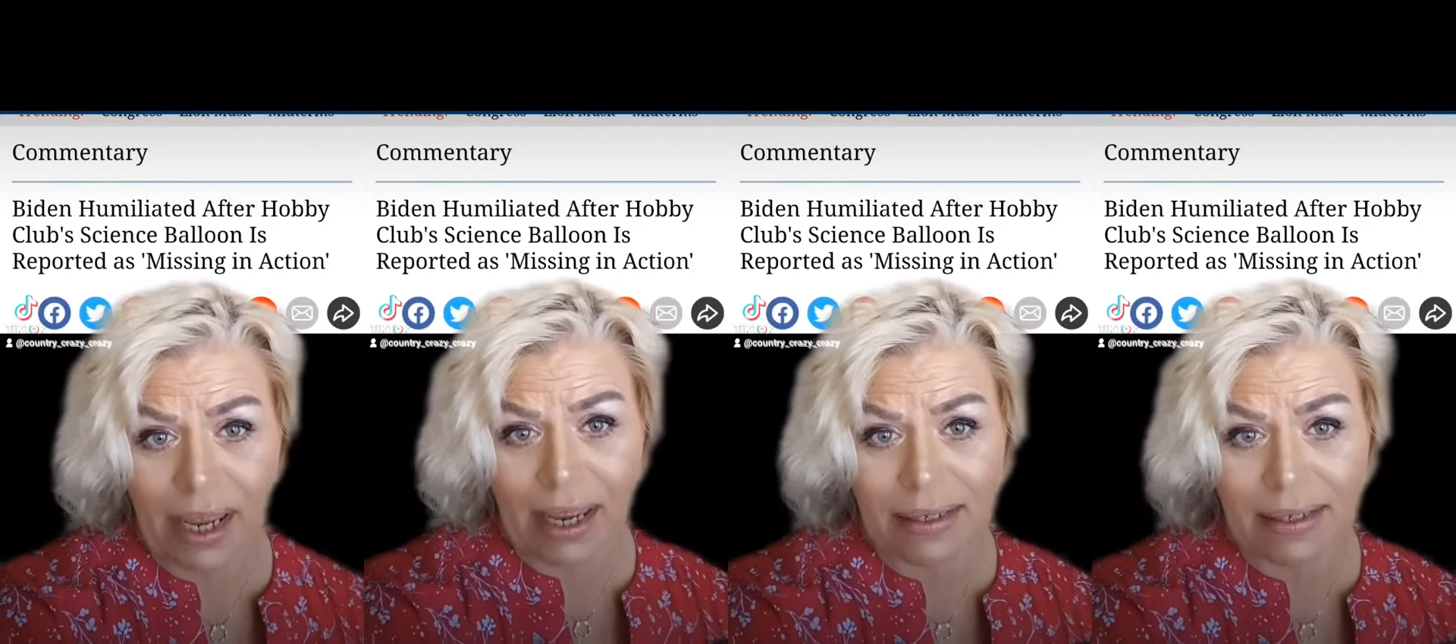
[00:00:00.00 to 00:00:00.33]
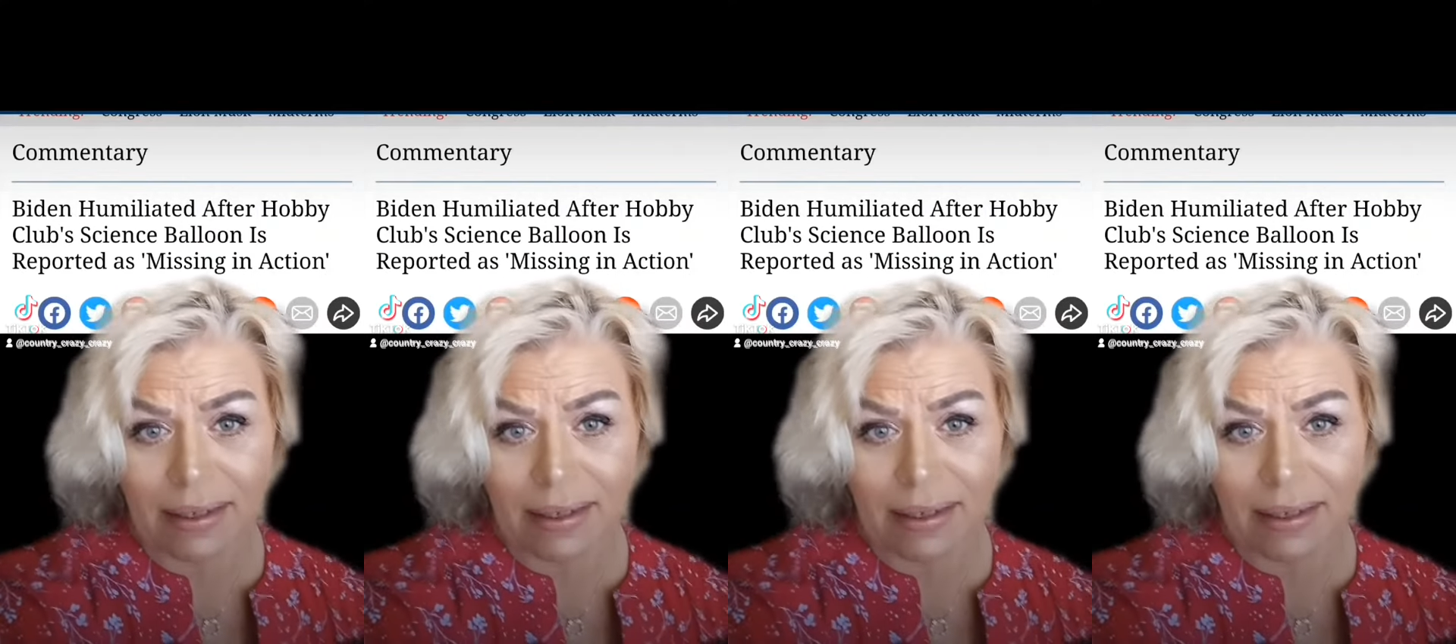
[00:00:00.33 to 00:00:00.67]

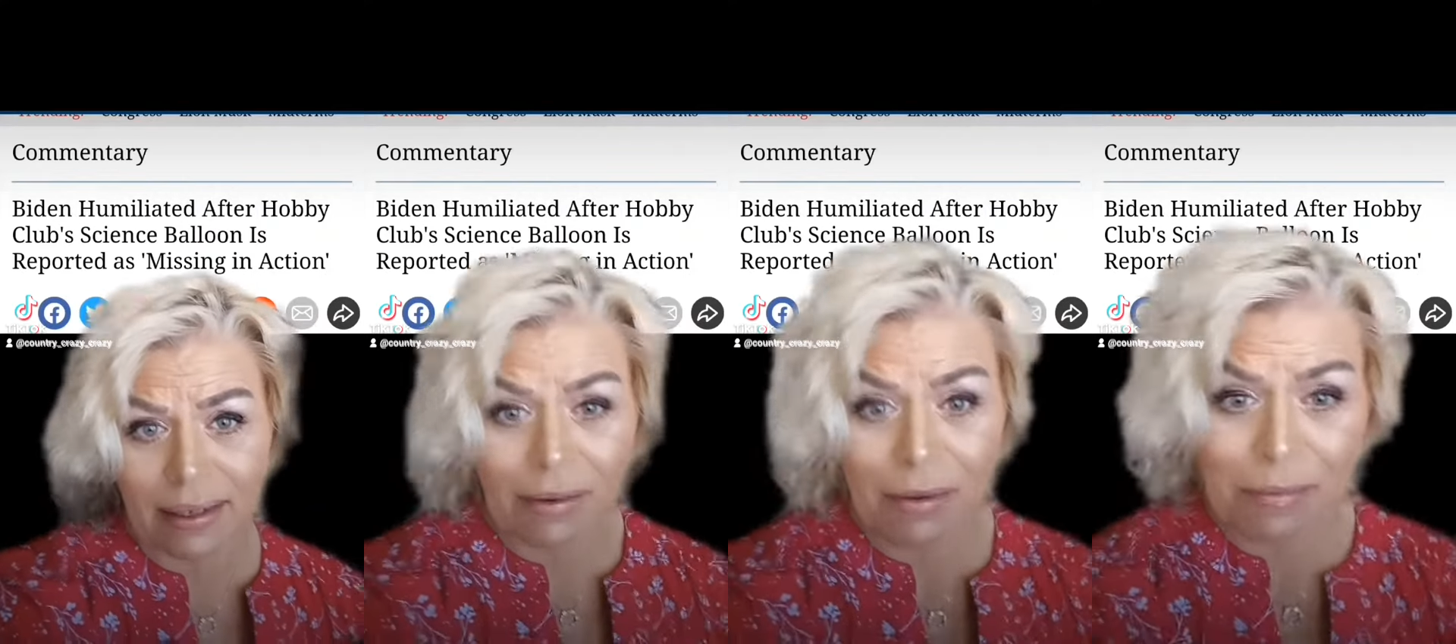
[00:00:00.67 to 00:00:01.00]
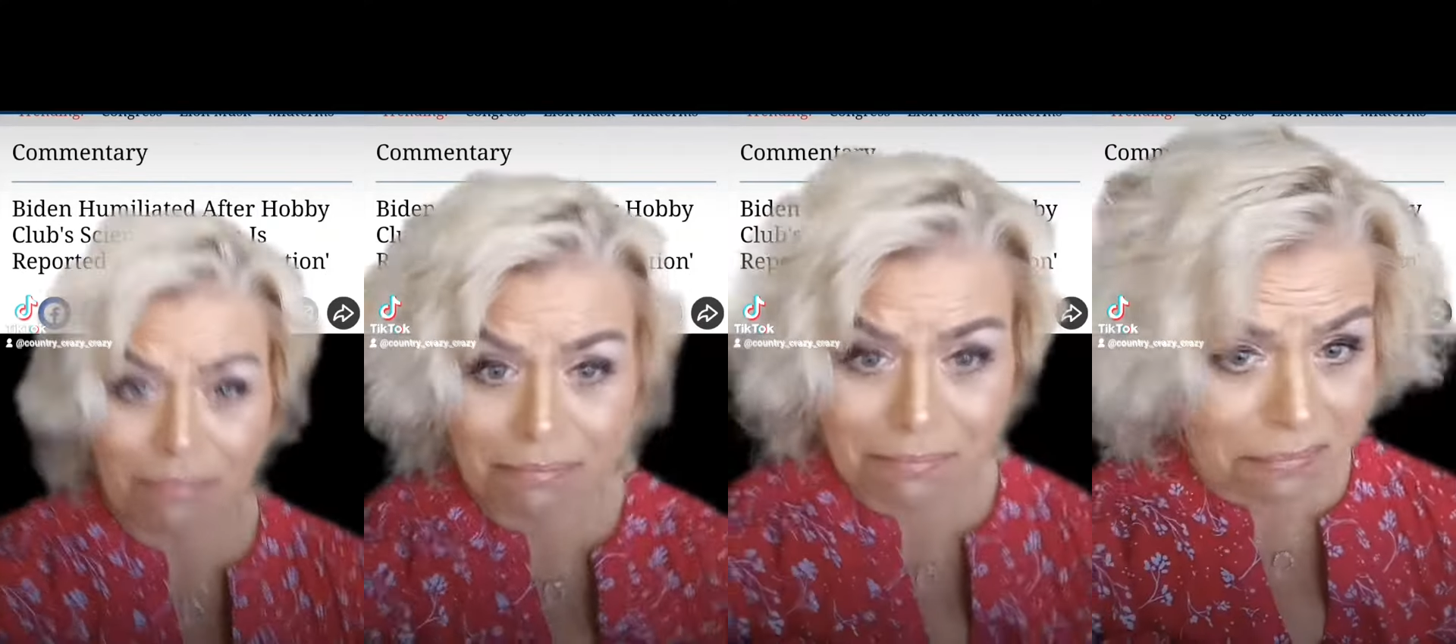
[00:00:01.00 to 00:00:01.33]
as
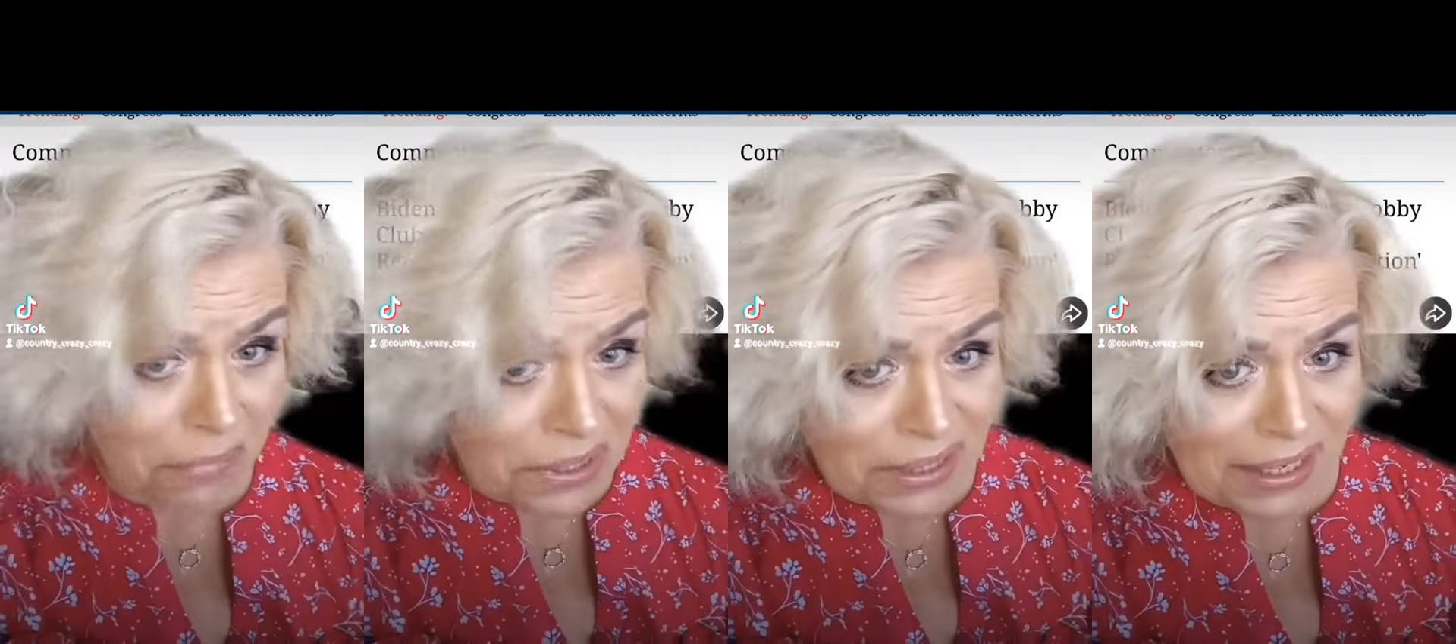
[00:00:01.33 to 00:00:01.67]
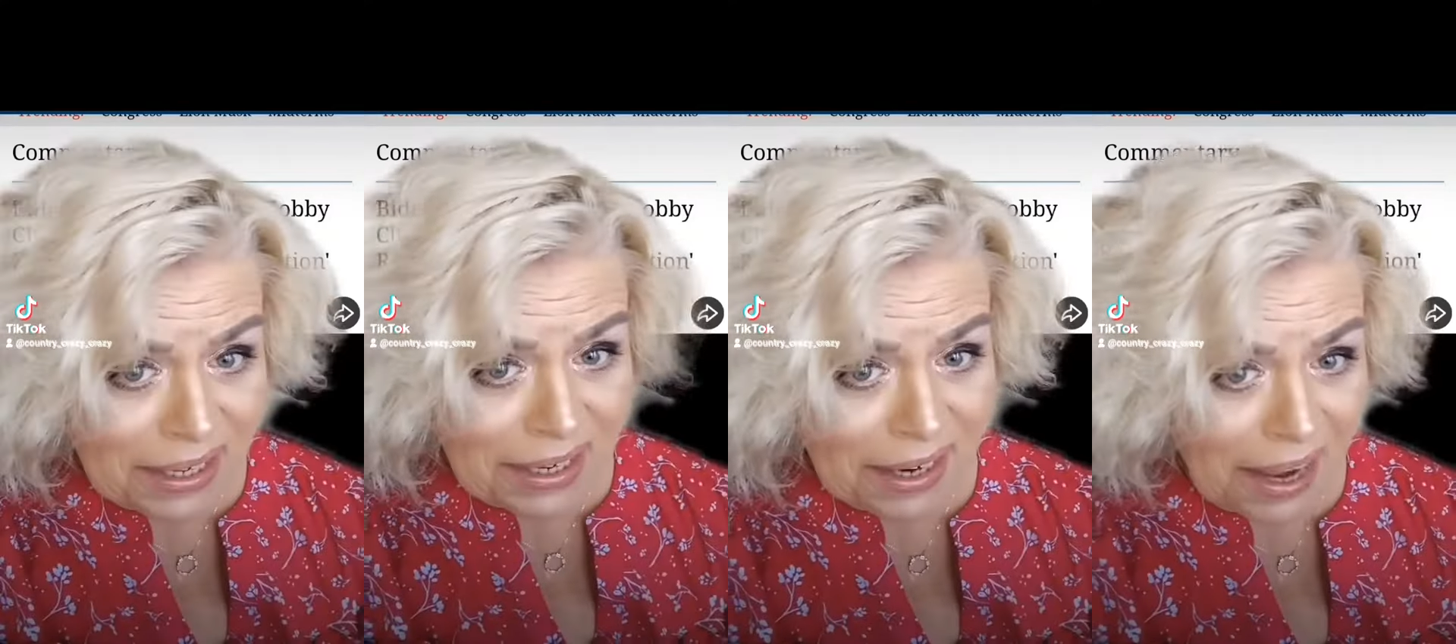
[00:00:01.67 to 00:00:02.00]

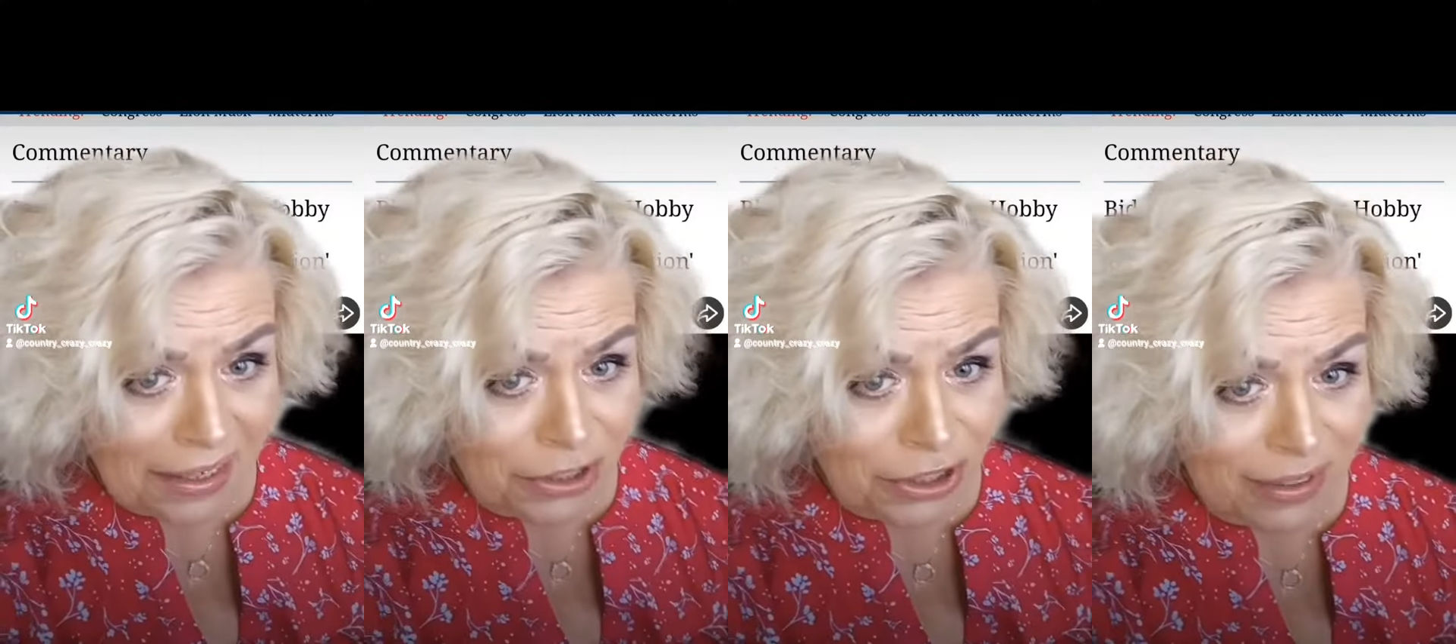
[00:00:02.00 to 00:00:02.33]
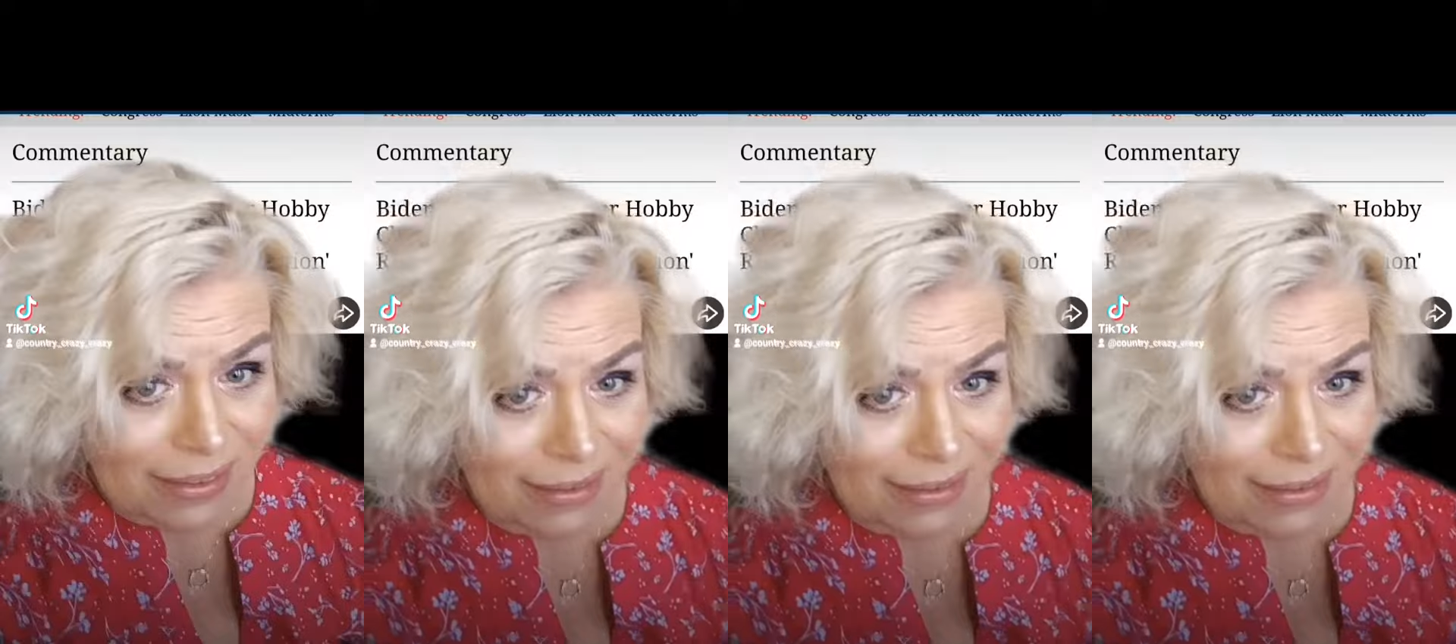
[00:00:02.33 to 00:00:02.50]
missing in action.